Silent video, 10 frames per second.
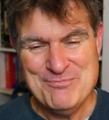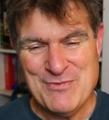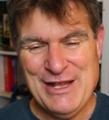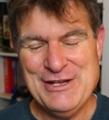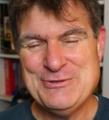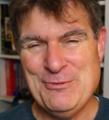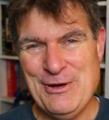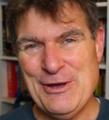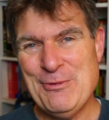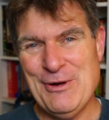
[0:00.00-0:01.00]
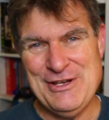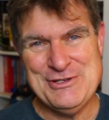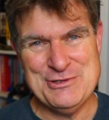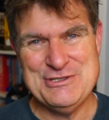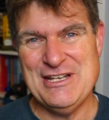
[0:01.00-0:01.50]
And it's really quite
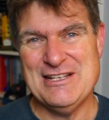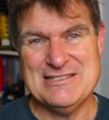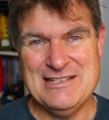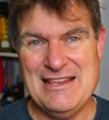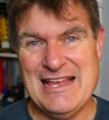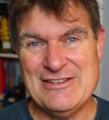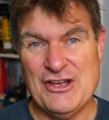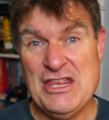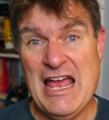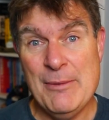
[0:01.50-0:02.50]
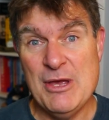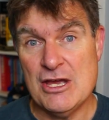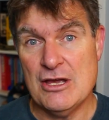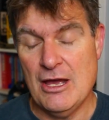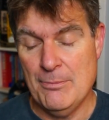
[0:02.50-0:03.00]
interesting to see that
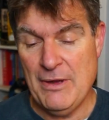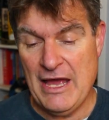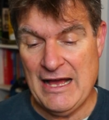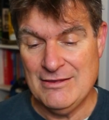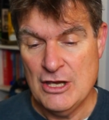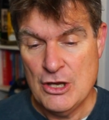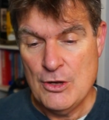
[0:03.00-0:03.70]
dynamic about